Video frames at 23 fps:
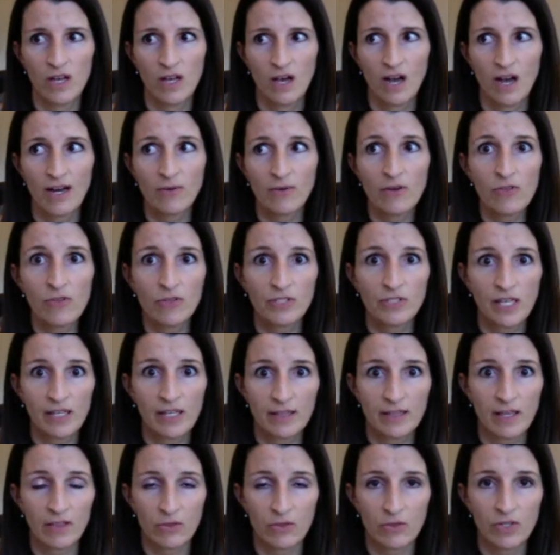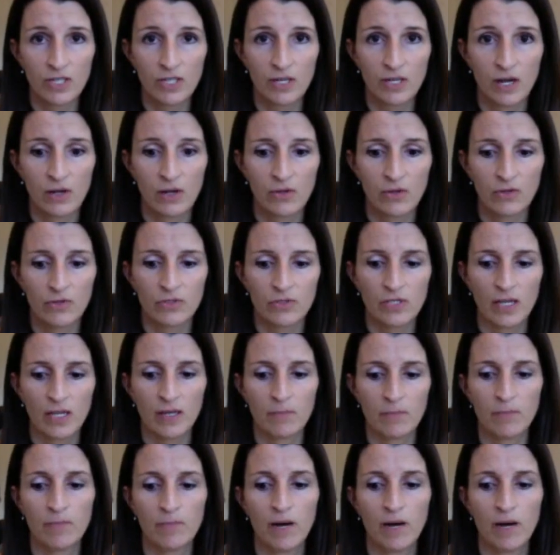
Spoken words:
I'd rather take that $30 and